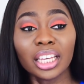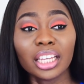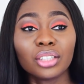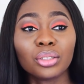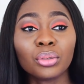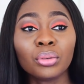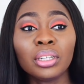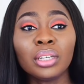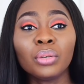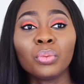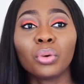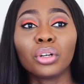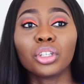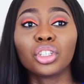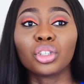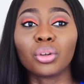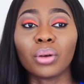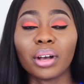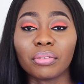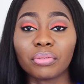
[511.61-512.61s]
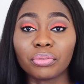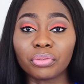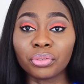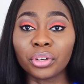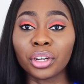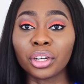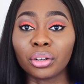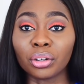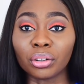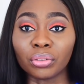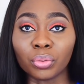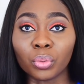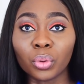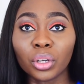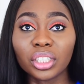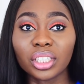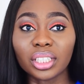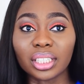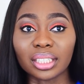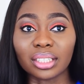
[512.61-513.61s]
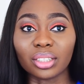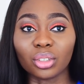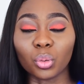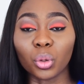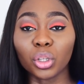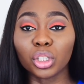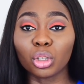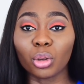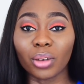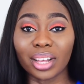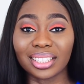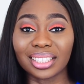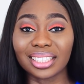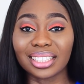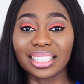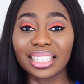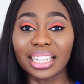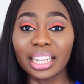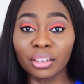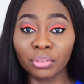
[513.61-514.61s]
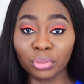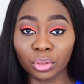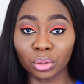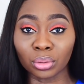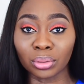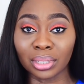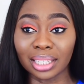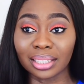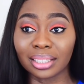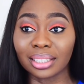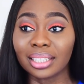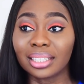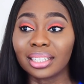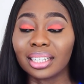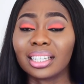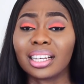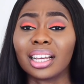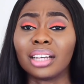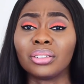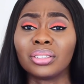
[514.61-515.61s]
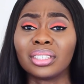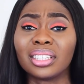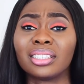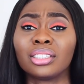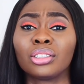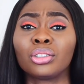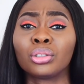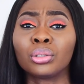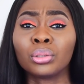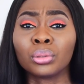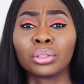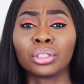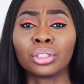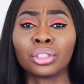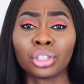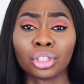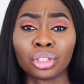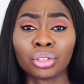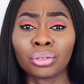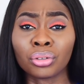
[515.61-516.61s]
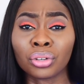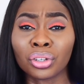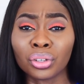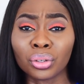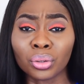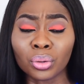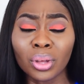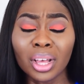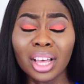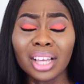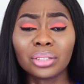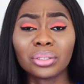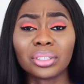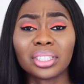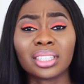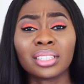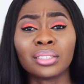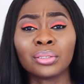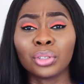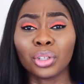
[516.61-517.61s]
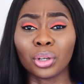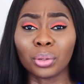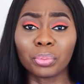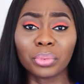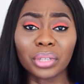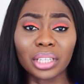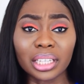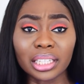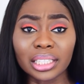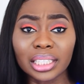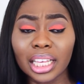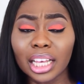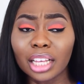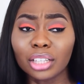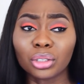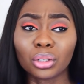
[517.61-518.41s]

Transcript: It's only what you are afraid of, what you are slave to, that Satan can use as a tool to destroy you, to steal your peace,